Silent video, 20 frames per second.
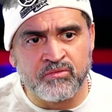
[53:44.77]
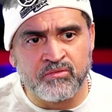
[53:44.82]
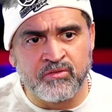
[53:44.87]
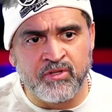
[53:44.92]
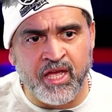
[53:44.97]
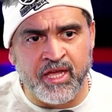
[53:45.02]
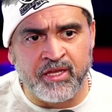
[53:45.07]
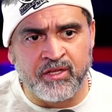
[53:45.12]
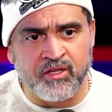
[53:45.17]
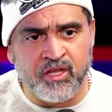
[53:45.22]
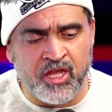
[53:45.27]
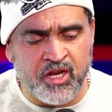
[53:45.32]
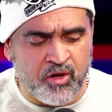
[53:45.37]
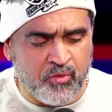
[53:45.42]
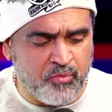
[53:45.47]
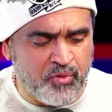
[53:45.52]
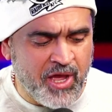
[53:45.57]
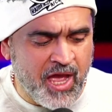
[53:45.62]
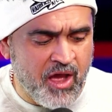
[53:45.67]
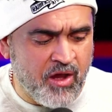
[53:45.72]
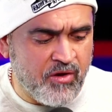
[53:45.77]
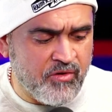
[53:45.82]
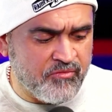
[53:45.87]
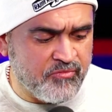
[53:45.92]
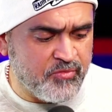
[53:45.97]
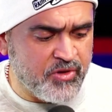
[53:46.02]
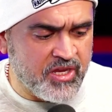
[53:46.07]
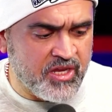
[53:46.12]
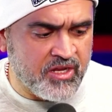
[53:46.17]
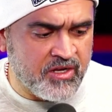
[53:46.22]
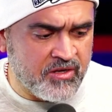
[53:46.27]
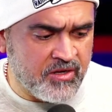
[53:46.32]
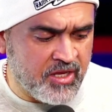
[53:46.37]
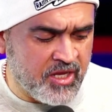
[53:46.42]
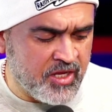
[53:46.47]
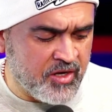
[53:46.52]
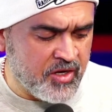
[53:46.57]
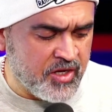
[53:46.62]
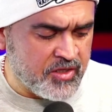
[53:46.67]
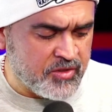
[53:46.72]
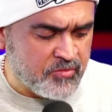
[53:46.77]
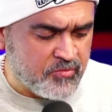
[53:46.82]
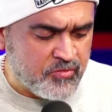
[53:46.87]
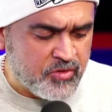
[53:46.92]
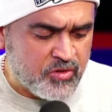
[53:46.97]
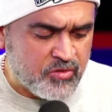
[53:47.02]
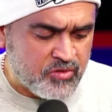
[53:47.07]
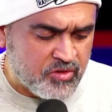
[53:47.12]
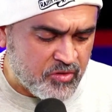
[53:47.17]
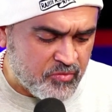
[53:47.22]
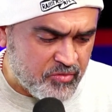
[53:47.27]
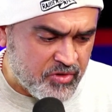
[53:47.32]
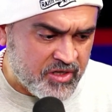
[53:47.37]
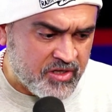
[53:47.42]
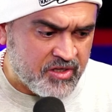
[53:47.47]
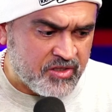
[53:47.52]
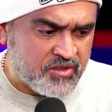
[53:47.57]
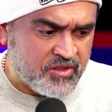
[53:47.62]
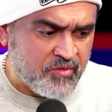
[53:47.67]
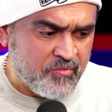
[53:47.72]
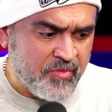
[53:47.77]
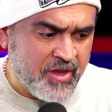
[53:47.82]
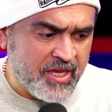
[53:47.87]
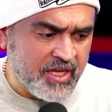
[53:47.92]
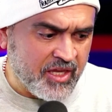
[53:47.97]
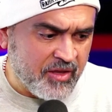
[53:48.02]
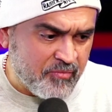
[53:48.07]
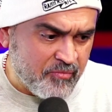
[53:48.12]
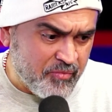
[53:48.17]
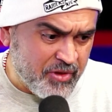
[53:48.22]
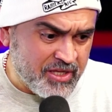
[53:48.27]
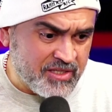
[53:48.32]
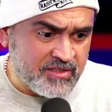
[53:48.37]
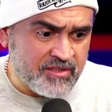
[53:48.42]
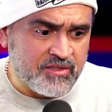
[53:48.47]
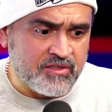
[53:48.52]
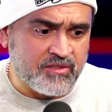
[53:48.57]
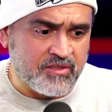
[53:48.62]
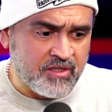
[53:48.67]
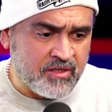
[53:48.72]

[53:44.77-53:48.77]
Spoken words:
Like, and the power of being in this music business and making business.